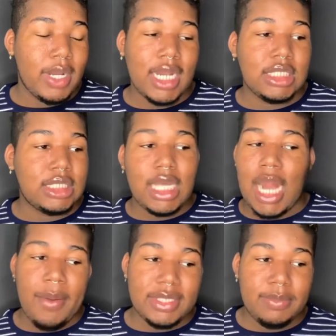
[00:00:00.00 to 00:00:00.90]
and I just said
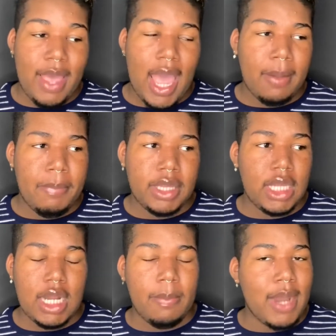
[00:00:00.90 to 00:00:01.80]
I was back, but
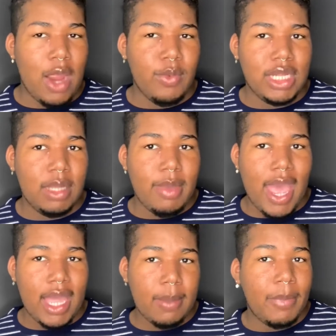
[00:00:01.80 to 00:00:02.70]
then I'm not really
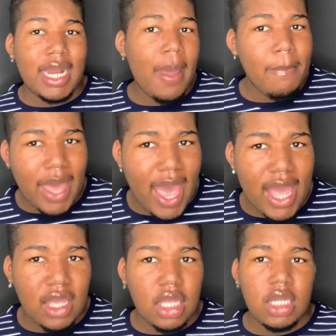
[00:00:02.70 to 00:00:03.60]
back. But I'm
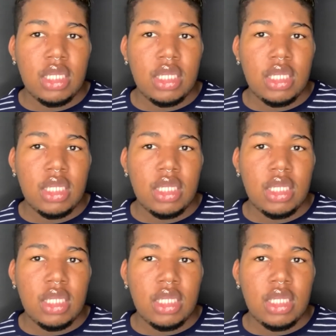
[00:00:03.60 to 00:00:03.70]
back,